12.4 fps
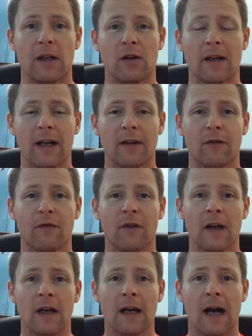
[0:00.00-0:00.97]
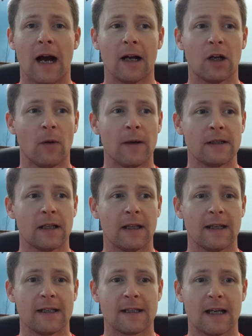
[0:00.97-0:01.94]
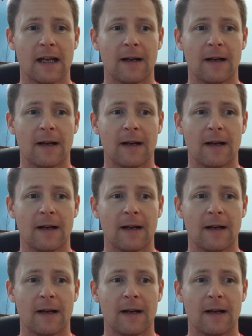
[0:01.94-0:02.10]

You kind of go into this